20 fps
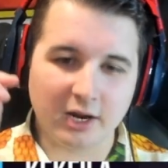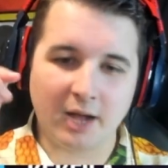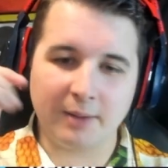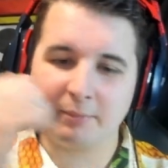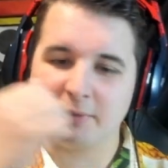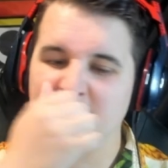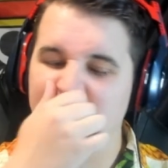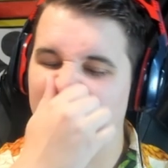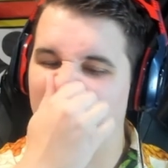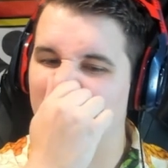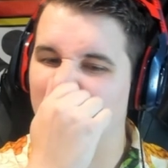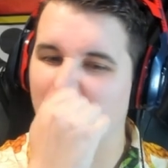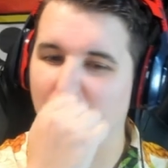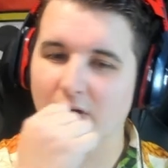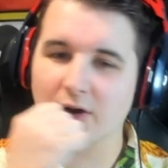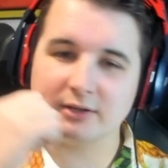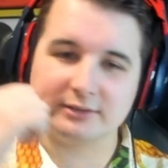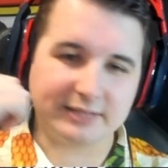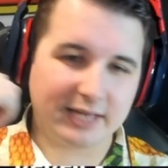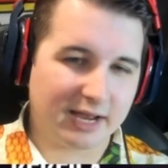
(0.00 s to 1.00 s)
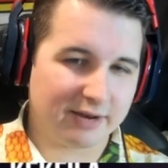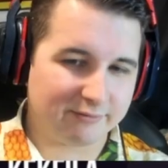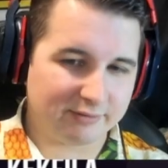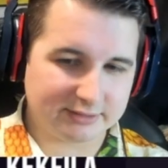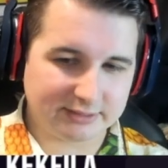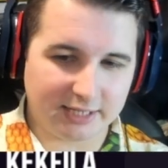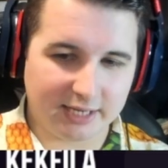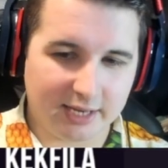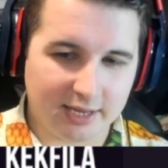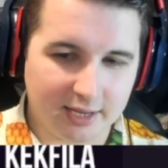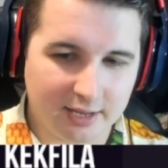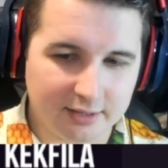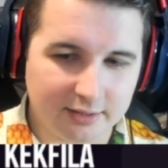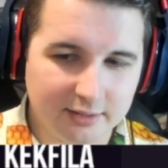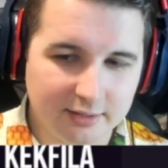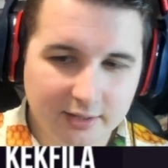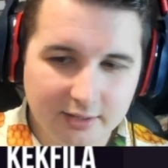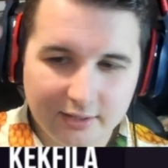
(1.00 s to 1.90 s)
I'm going to get cards out of his hand.